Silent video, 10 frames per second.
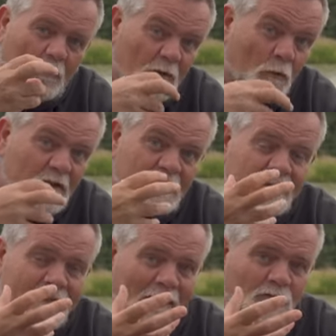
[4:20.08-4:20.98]
with all these
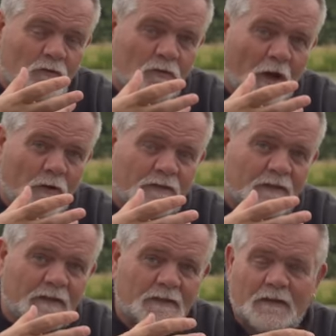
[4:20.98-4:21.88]
natural
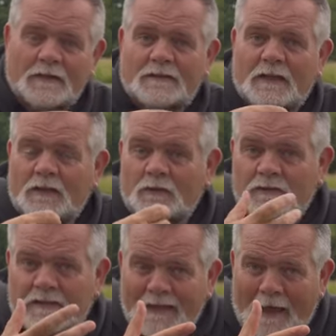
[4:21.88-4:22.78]
coatings, like you say, you
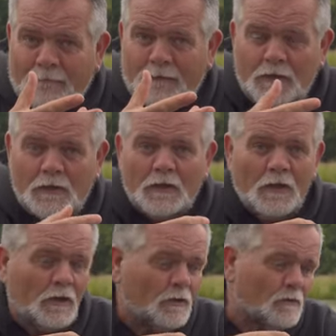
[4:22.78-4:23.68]
use Daphnia,
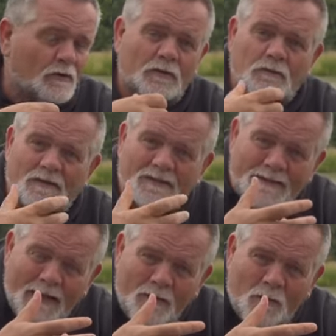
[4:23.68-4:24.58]
you can use a
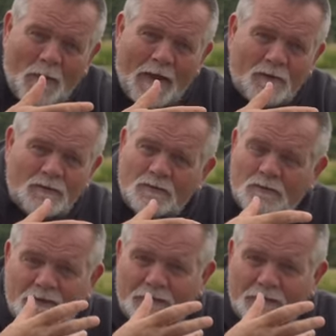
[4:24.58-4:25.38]
snail powders, all the